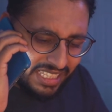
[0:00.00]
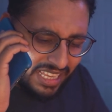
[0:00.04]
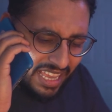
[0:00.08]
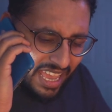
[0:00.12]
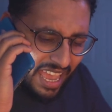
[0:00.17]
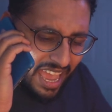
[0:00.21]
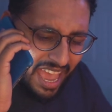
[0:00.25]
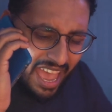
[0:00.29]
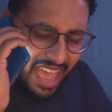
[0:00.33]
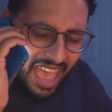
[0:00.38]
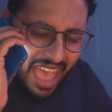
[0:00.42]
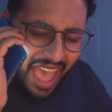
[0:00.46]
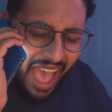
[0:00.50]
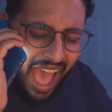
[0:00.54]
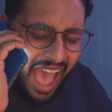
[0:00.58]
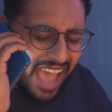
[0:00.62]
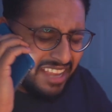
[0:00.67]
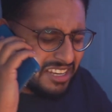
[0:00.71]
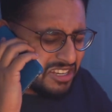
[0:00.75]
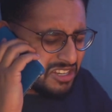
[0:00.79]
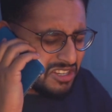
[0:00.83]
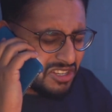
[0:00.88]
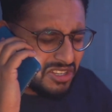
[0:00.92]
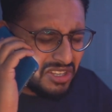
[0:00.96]
Yeah,
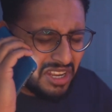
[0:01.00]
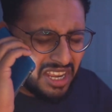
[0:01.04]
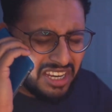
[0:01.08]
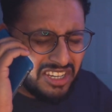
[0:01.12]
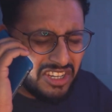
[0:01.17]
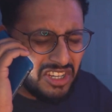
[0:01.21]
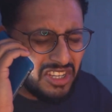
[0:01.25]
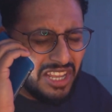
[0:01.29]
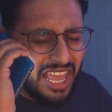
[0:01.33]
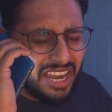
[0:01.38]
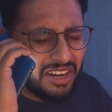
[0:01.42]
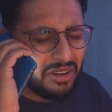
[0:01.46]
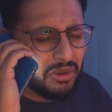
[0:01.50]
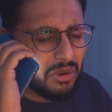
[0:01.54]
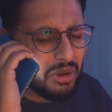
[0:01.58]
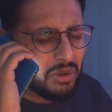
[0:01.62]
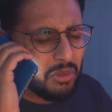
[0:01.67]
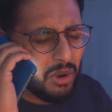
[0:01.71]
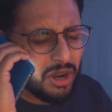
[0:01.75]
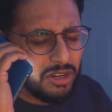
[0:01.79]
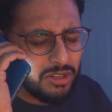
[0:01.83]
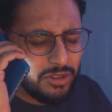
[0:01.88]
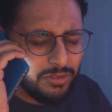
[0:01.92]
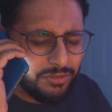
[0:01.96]
I just had a quick
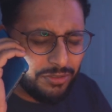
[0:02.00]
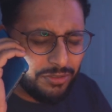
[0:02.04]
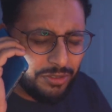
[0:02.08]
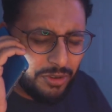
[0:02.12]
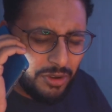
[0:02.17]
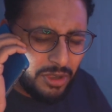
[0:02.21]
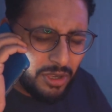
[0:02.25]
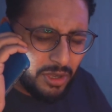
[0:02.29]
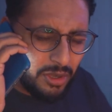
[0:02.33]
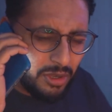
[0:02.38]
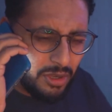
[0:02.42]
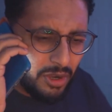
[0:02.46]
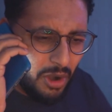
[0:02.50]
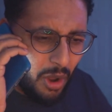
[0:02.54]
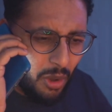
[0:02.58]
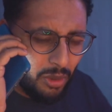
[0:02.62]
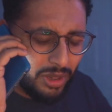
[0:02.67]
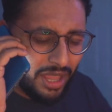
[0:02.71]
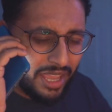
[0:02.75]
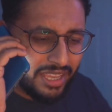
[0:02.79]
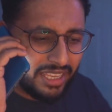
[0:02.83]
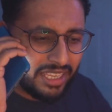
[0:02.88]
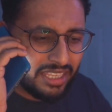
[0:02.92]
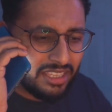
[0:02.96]
question for you. You know,
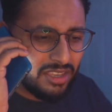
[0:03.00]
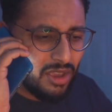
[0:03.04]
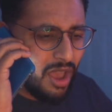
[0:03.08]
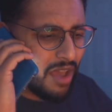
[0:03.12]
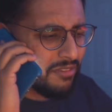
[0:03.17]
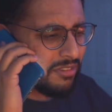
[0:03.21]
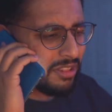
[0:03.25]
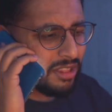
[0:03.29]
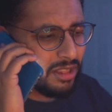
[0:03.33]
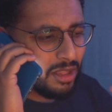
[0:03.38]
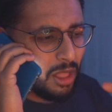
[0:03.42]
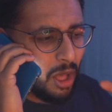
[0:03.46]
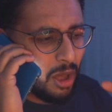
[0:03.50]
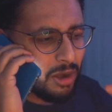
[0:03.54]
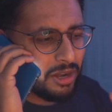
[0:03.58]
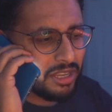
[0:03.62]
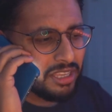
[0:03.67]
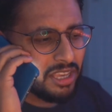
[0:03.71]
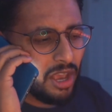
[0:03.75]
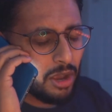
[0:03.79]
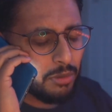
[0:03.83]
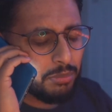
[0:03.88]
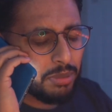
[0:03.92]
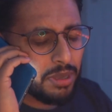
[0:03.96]
like, you have a lot of
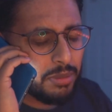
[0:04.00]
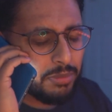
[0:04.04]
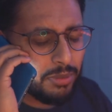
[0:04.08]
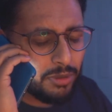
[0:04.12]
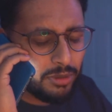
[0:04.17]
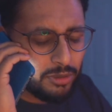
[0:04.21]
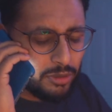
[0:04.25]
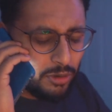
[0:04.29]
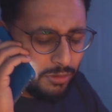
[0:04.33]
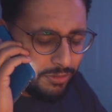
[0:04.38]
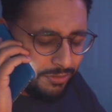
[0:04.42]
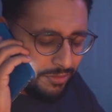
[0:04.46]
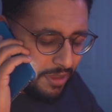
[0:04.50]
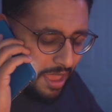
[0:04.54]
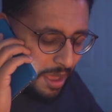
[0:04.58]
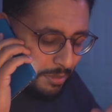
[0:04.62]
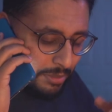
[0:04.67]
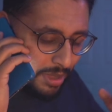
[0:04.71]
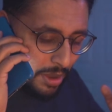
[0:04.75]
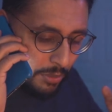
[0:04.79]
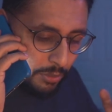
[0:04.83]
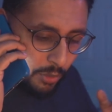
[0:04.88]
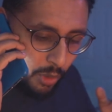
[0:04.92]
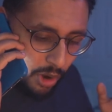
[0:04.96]
young people in your
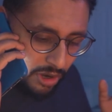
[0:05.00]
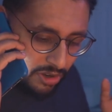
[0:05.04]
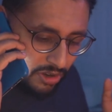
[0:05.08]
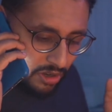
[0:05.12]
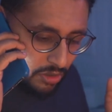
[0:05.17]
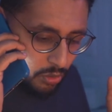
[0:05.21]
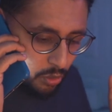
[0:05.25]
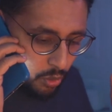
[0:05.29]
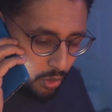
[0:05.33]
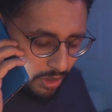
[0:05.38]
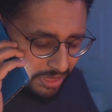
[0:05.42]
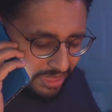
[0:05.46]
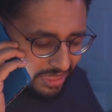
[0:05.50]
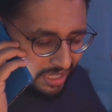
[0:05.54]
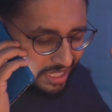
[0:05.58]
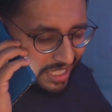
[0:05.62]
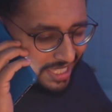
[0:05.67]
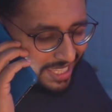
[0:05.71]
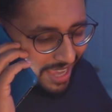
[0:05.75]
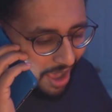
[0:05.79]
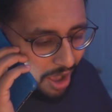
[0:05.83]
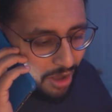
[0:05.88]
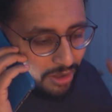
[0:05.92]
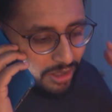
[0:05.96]
family. I'm wondering what the
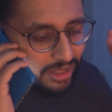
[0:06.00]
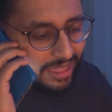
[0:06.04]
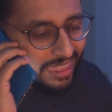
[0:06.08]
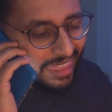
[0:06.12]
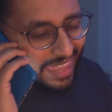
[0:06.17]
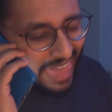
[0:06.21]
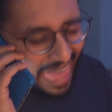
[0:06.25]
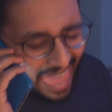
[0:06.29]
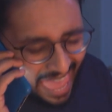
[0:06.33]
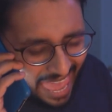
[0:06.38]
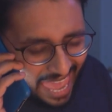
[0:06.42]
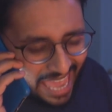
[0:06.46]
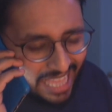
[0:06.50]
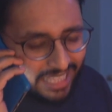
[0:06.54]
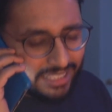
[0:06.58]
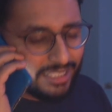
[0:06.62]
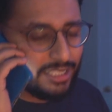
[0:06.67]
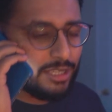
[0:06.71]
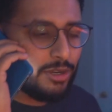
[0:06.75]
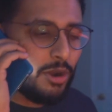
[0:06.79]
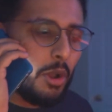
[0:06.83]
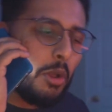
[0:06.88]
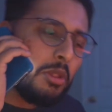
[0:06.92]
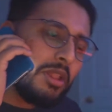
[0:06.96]
young lads,
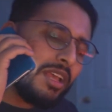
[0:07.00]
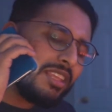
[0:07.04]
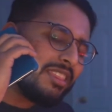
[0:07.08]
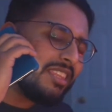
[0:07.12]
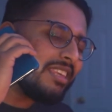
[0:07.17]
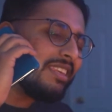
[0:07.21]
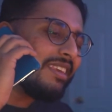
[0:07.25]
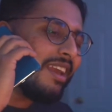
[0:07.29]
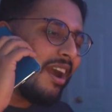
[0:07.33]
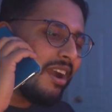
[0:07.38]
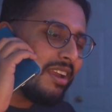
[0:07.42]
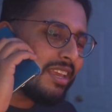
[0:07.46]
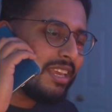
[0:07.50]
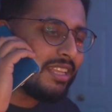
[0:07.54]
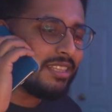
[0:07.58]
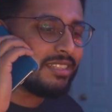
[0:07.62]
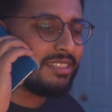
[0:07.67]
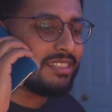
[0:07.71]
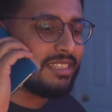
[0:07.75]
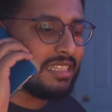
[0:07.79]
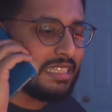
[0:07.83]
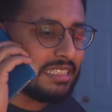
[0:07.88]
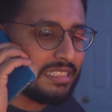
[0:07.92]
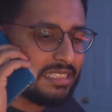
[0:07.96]
you know, like the
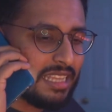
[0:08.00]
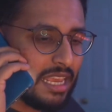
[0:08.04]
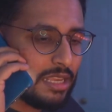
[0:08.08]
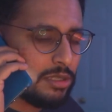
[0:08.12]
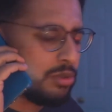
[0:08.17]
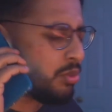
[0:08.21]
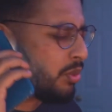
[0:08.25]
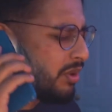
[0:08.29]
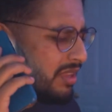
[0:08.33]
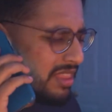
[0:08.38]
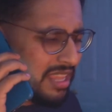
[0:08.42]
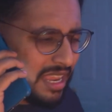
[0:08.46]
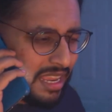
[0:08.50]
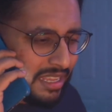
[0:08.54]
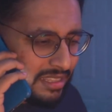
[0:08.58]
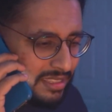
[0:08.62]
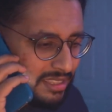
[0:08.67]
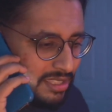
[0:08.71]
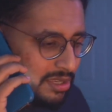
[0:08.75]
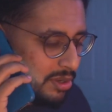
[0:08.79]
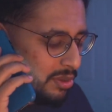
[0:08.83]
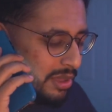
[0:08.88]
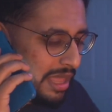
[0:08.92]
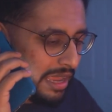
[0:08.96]
youngins these days, what are they
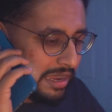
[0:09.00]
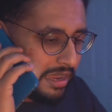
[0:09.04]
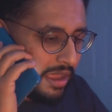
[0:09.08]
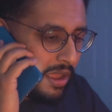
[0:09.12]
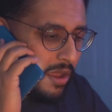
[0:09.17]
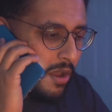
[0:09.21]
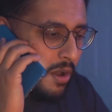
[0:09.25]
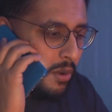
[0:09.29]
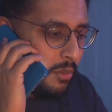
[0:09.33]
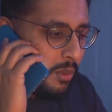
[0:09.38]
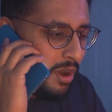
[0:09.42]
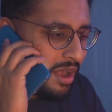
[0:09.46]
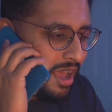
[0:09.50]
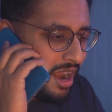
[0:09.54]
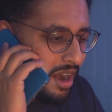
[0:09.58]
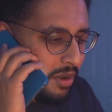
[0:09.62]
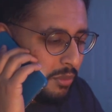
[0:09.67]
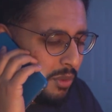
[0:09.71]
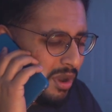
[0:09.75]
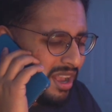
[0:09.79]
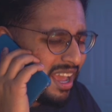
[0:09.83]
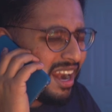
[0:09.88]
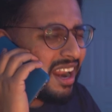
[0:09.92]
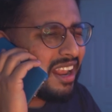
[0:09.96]
into? Like, what
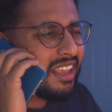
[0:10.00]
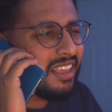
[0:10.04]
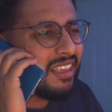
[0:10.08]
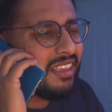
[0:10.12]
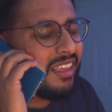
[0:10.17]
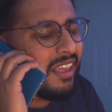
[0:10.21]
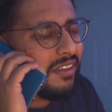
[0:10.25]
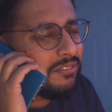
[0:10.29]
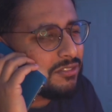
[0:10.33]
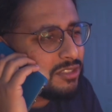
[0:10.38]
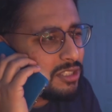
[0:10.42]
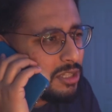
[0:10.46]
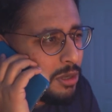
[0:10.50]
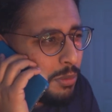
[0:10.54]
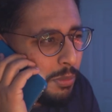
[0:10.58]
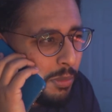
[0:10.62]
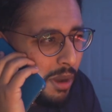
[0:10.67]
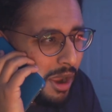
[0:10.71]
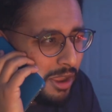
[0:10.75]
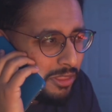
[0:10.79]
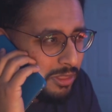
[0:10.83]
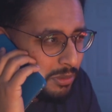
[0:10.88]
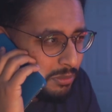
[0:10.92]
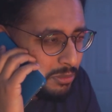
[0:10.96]
kind of gifts do you
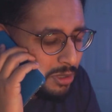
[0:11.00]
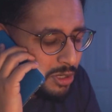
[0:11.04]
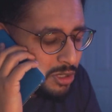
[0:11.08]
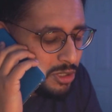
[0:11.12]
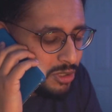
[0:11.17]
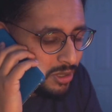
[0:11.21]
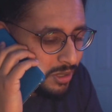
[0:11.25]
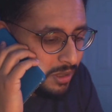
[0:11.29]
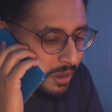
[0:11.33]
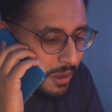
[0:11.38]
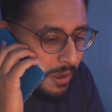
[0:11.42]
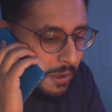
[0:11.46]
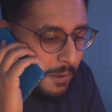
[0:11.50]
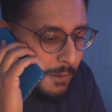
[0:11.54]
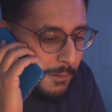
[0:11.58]
buy them usually?